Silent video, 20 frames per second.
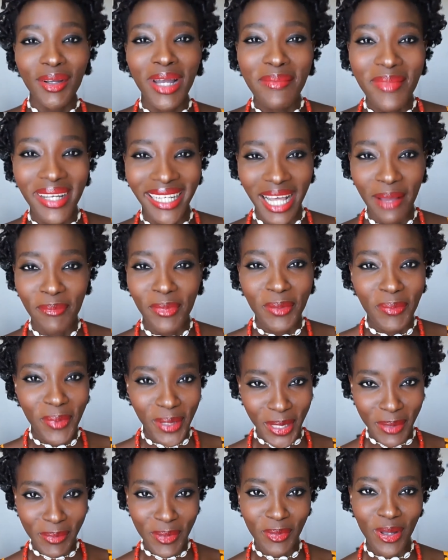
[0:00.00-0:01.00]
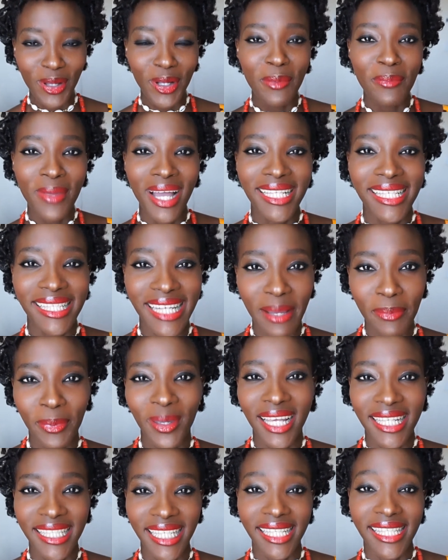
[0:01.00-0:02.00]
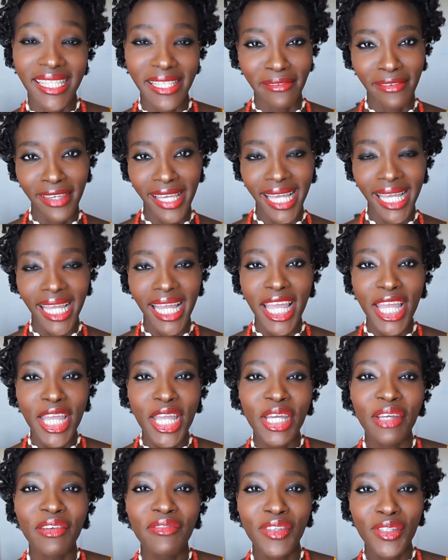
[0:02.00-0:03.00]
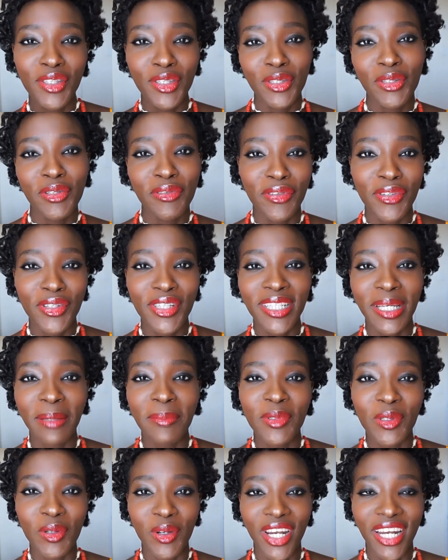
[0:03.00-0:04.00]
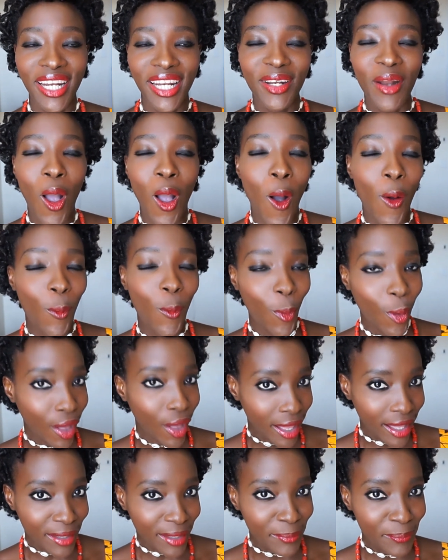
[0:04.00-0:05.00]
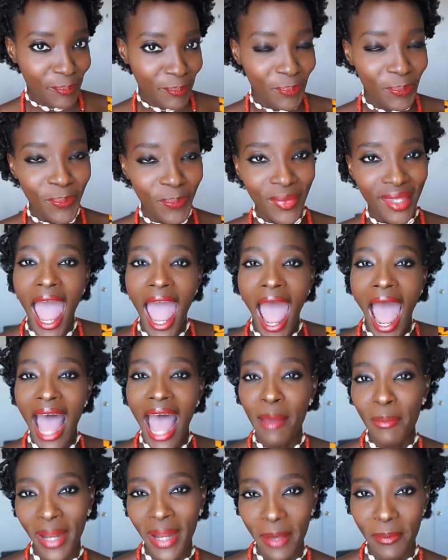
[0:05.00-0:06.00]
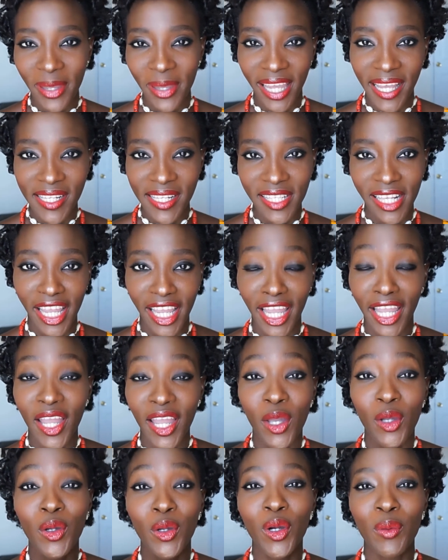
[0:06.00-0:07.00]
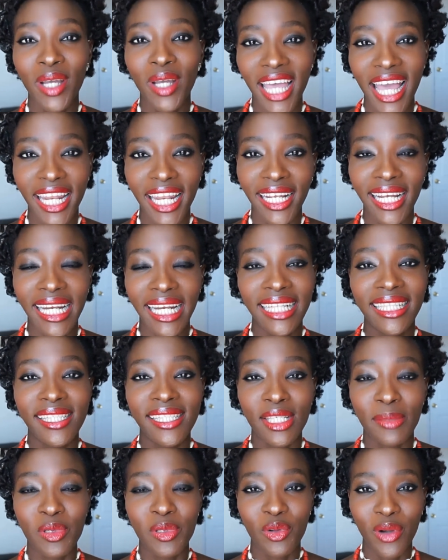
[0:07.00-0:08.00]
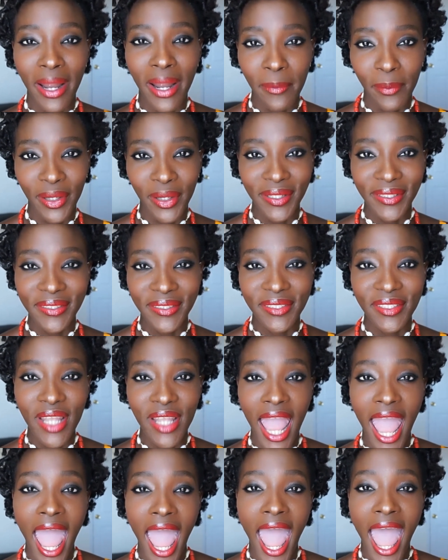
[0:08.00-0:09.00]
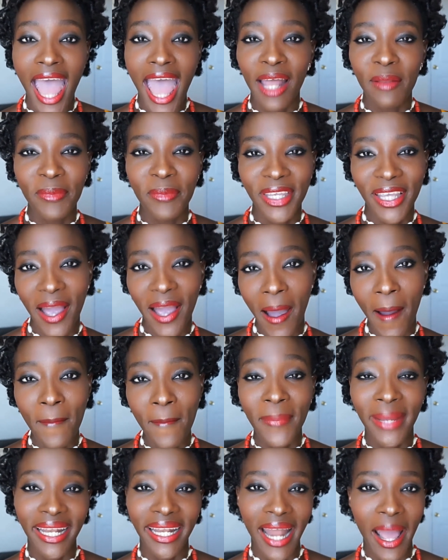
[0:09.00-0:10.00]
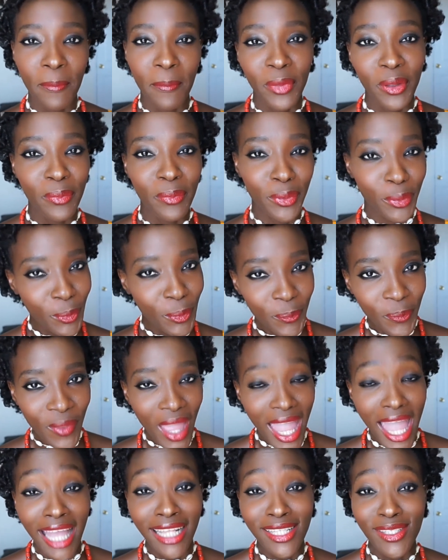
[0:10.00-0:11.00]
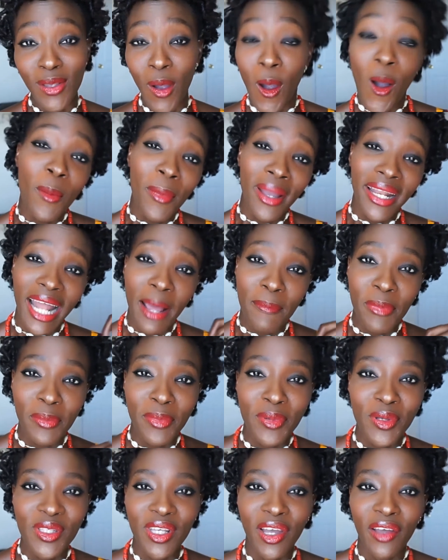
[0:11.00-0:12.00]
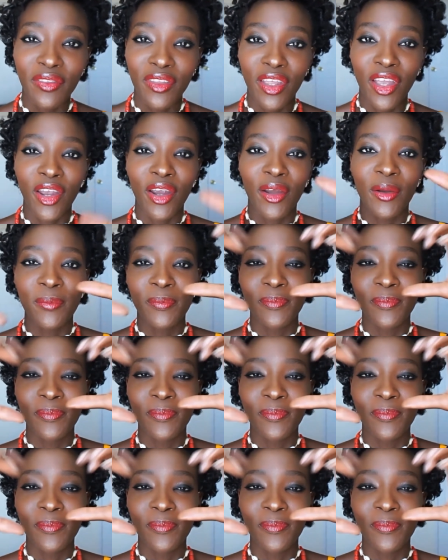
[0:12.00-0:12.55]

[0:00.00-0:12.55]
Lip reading: my Nappy peeps? Welcome back to Nappy SA TV. If this is your first time joining in, welcome. I'm Nappy SA. Go ahead and click the subscribe button and become my Nappy boo. And to all my Nappy boos out there,